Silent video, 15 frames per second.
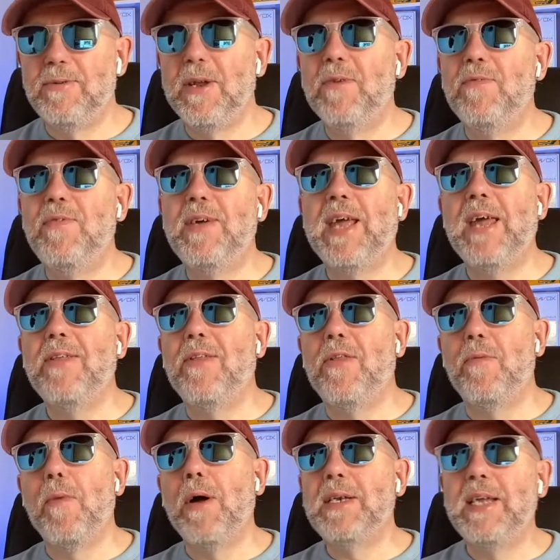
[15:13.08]
don't forget that the
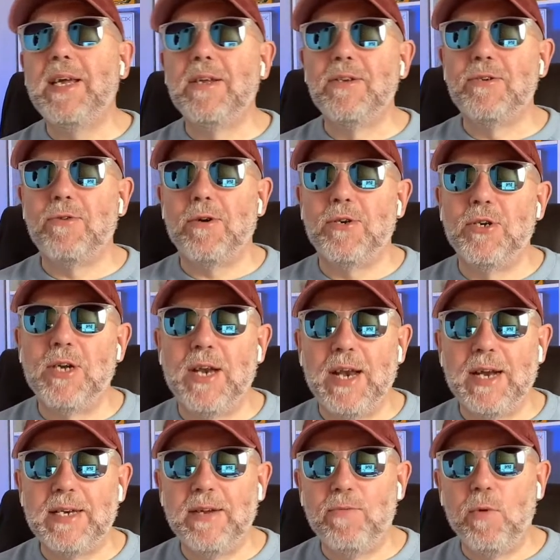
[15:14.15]
Mighty Construction
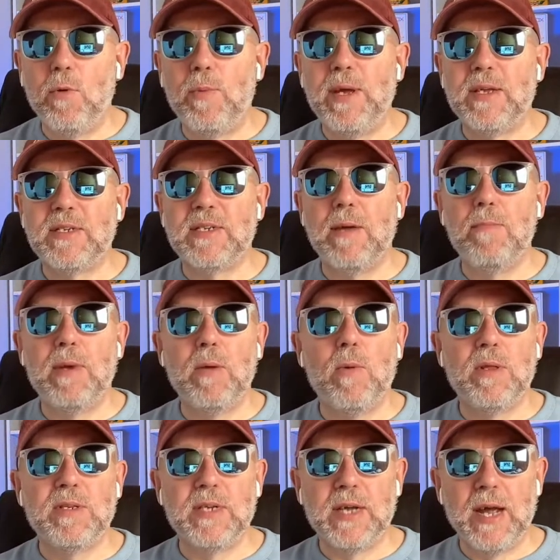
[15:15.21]
Collective will be assembling
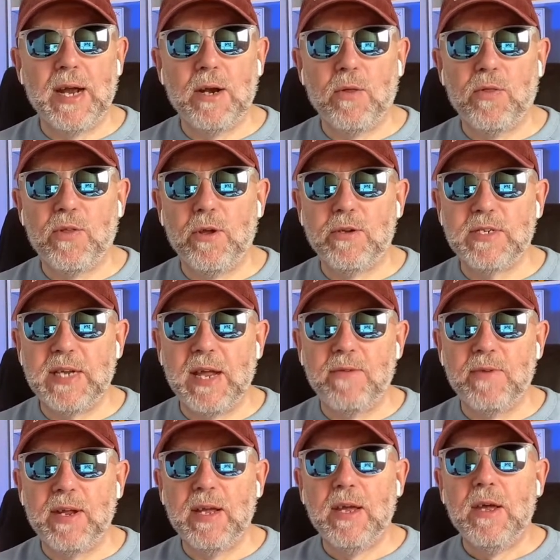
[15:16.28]
once again on Thursday
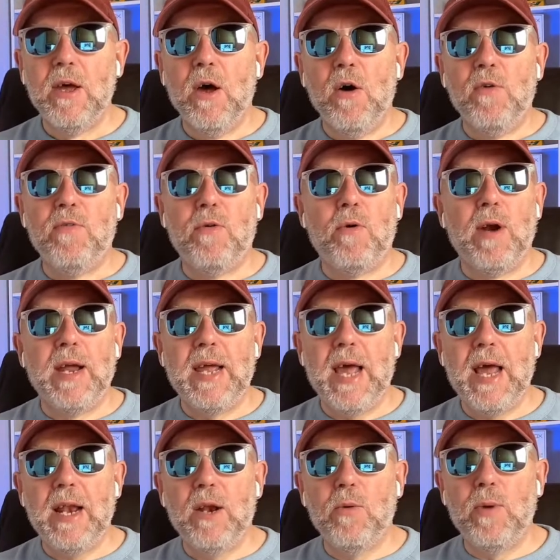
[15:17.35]
evening for a
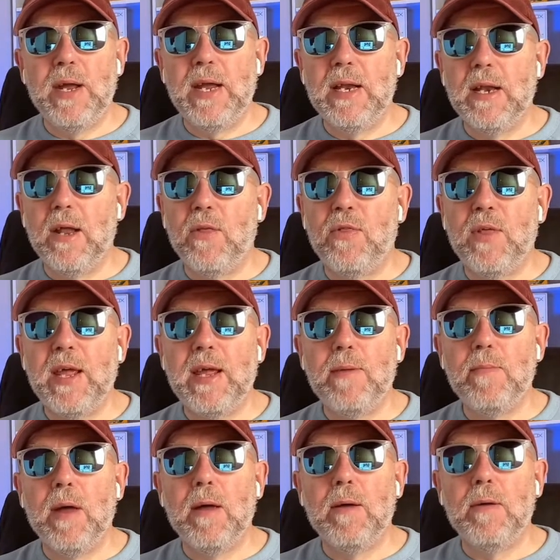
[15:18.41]
Halloween
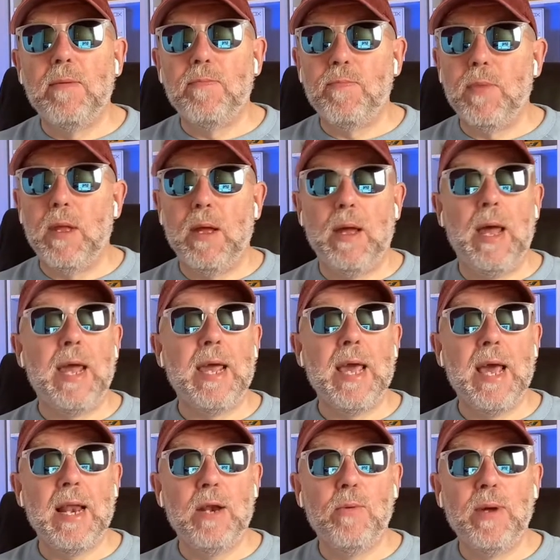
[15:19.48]
theme, a
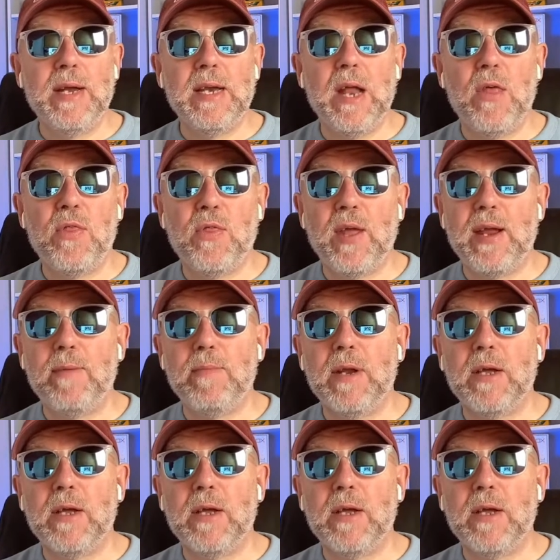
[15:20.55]
Halloween-themed